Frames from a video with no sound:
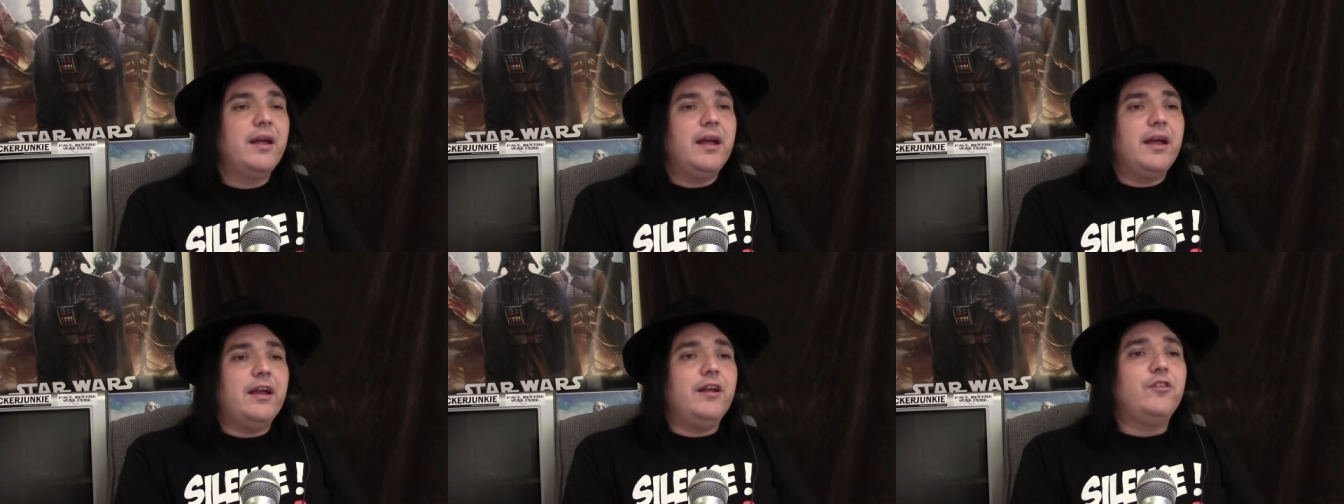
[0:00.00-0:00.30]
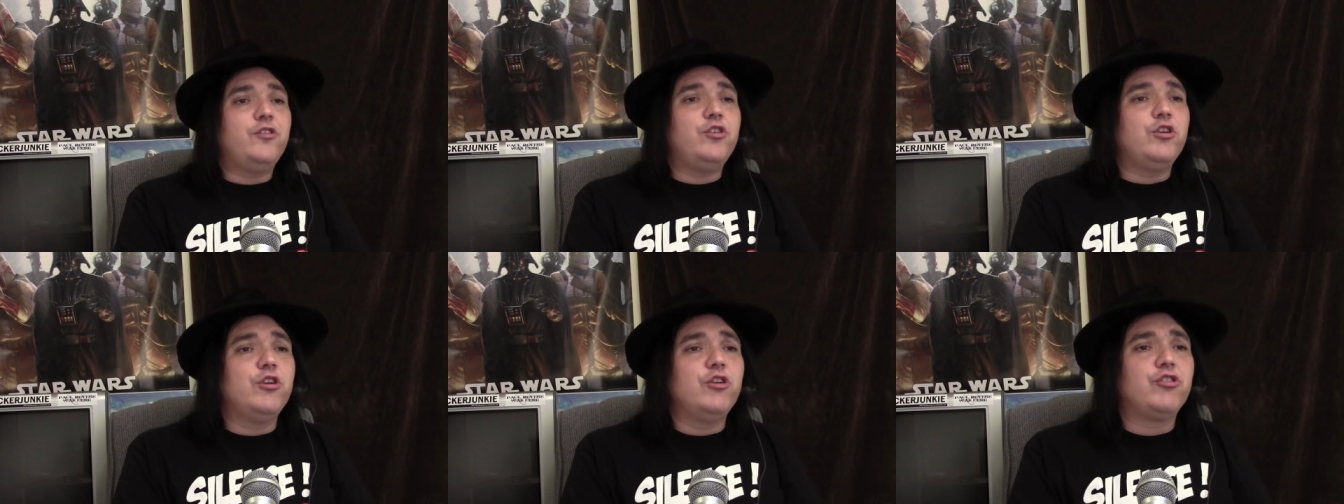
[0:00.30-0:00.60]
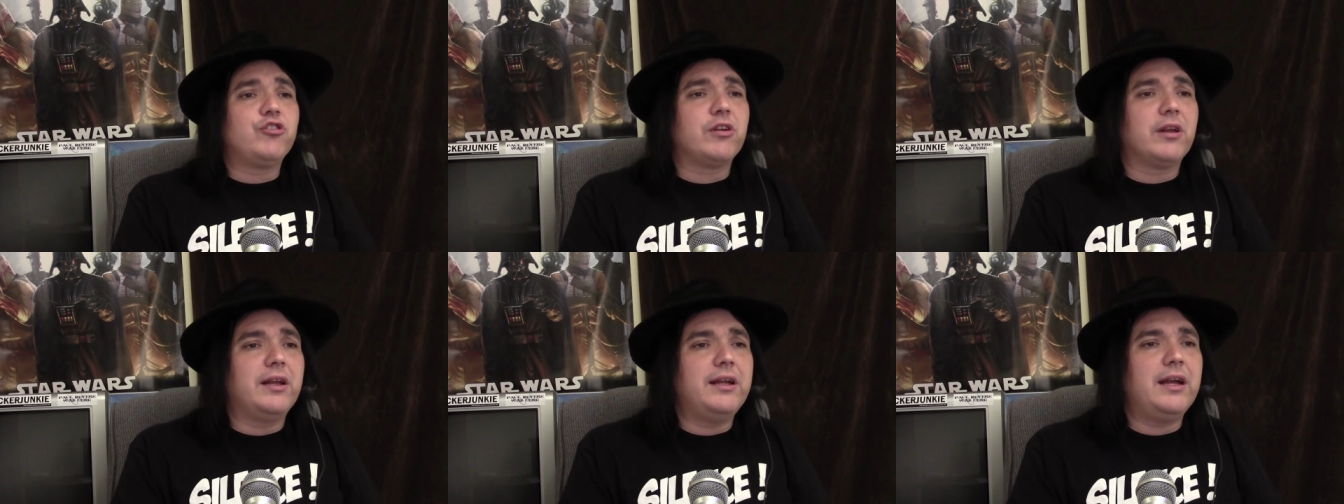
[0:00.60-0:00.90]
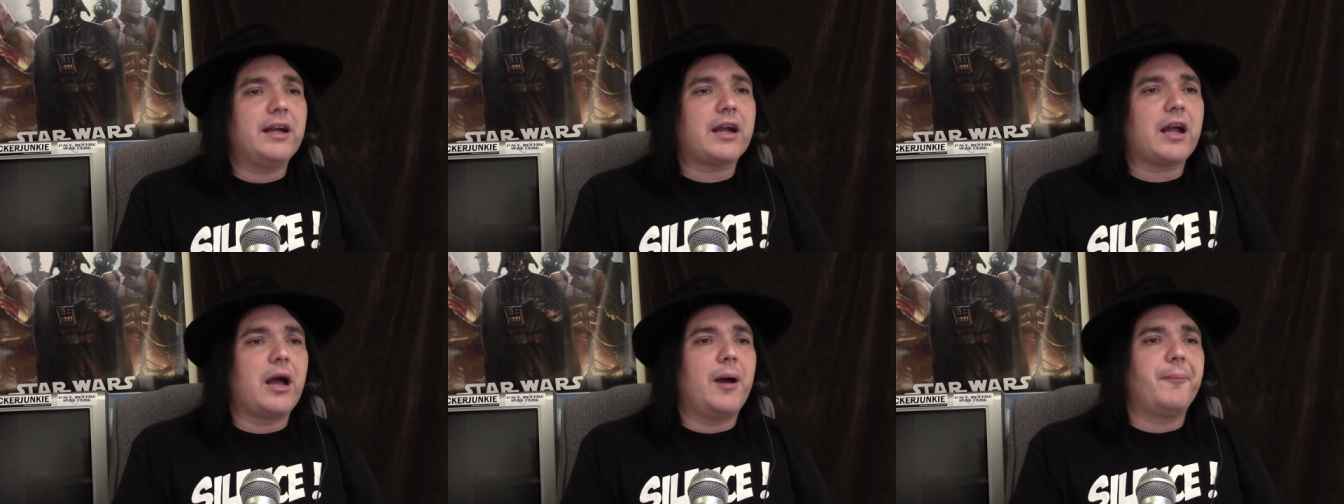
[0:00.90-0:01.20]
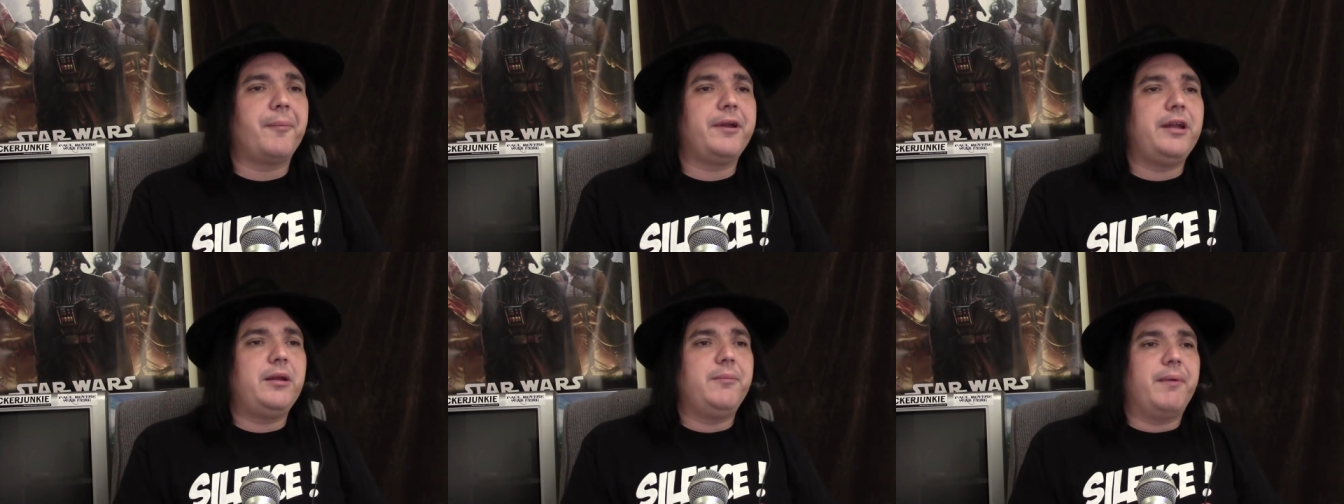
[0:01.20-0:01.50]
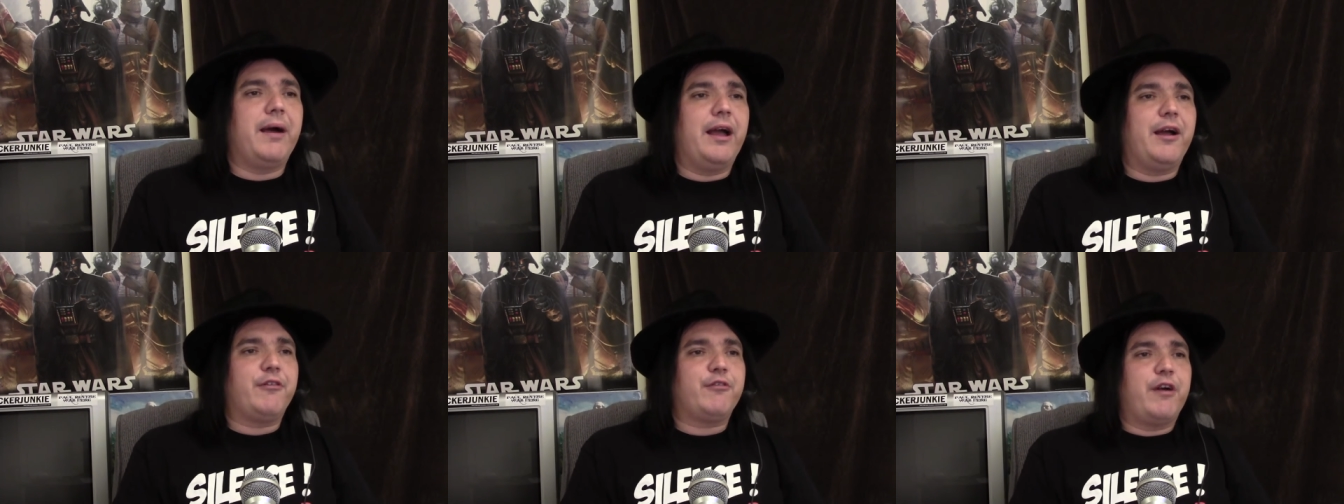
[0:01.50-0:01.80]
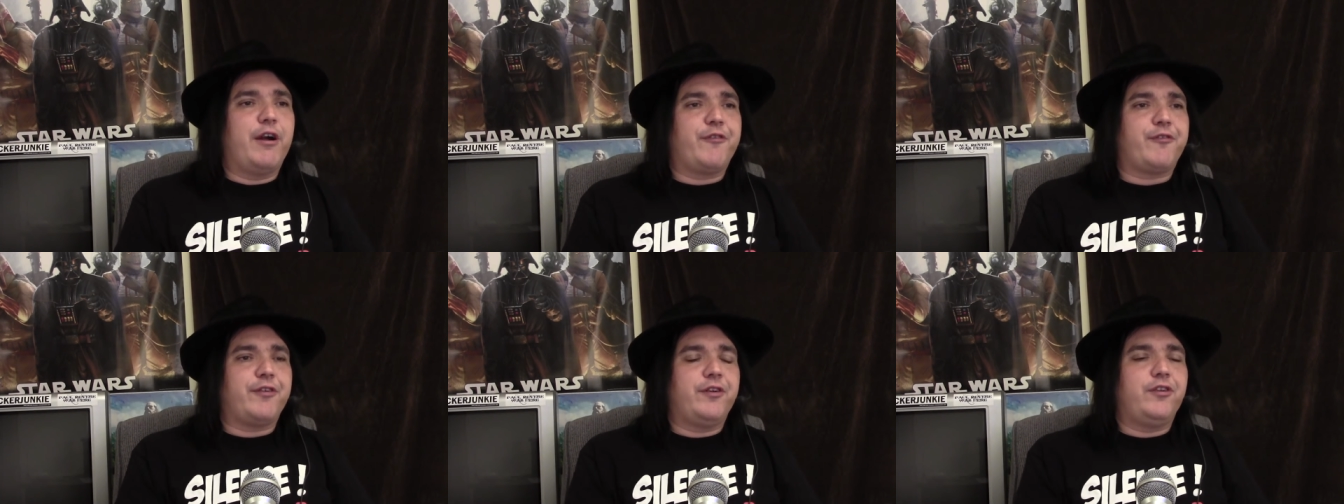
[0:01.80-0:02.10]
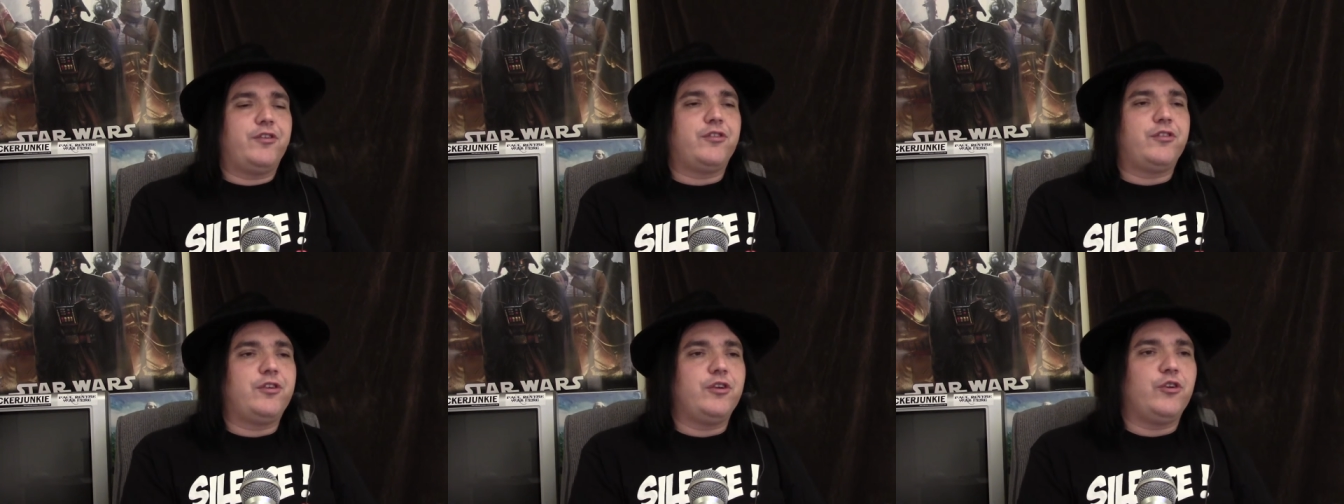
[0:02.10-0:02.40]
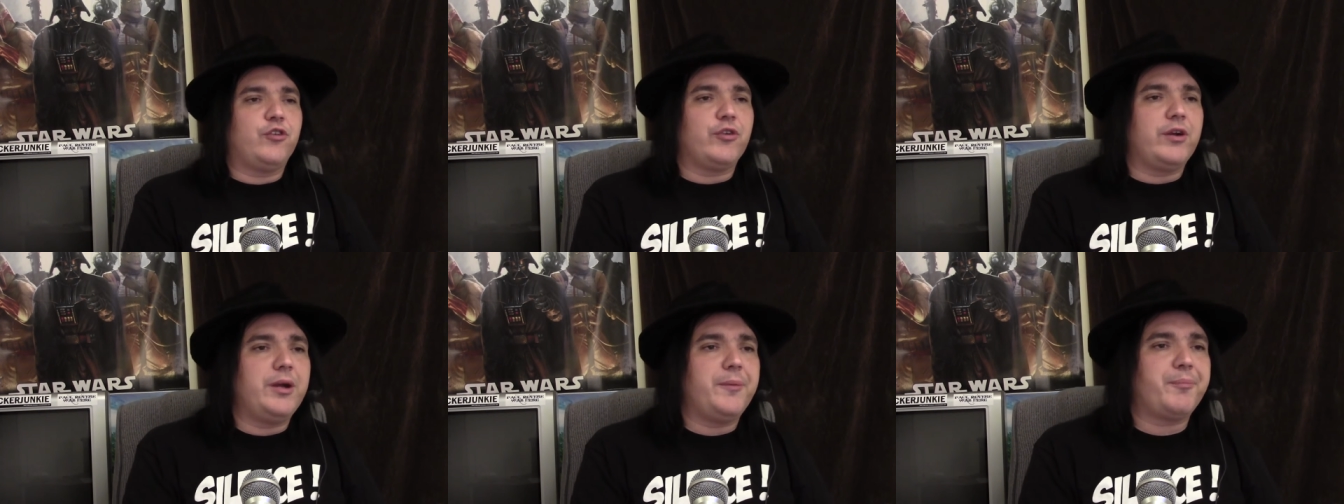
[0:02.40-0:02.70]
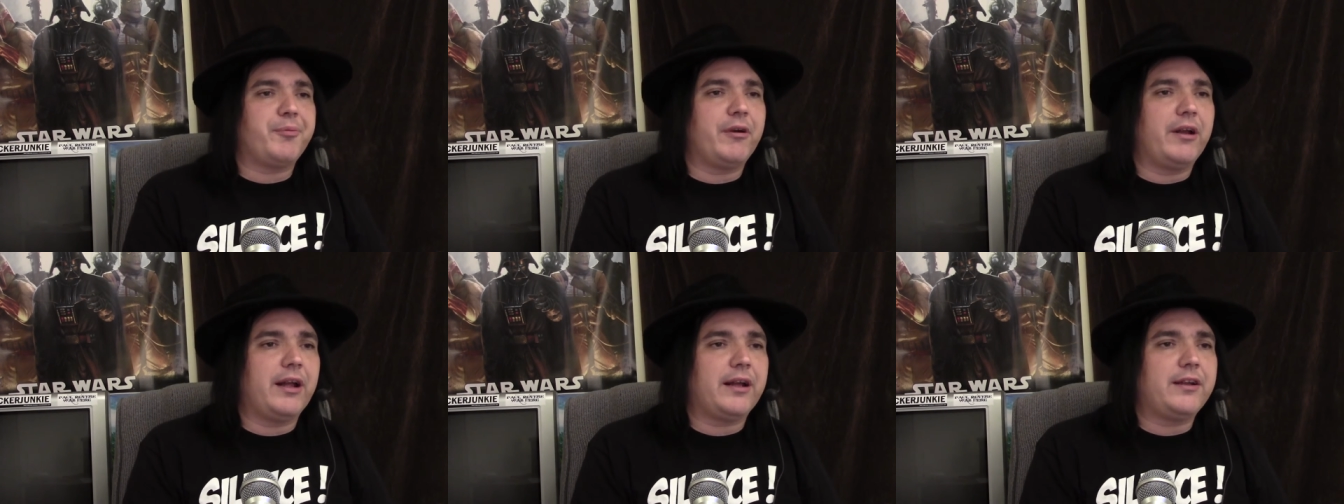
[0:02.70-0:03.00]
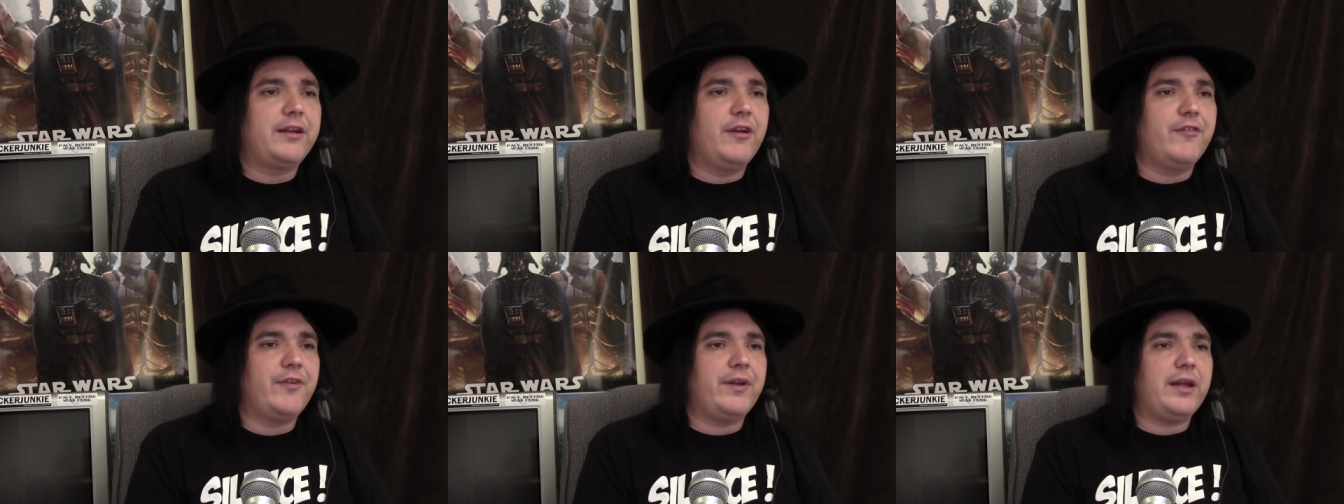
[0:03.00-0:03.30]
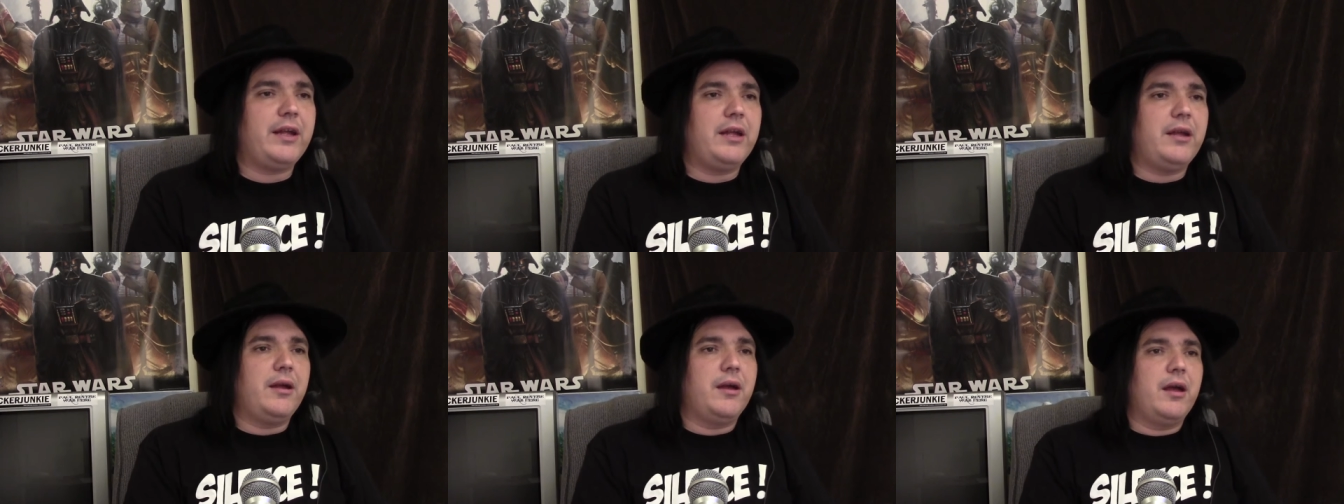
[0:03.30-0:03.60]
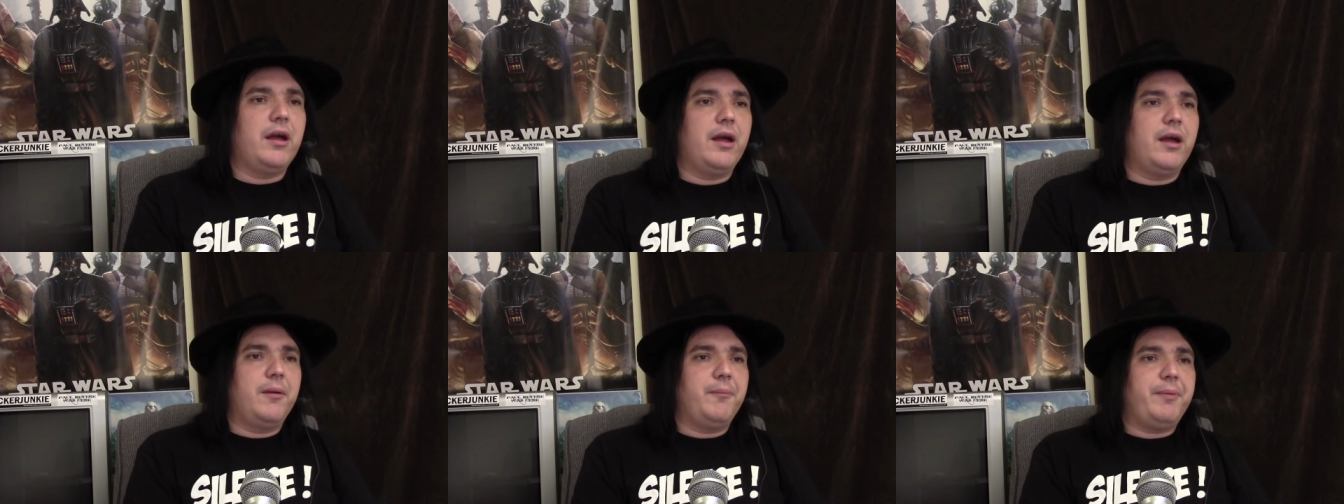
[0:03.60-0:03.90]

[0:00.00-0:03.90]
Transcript: is usually accompanied by a reference to Greek productivity uh,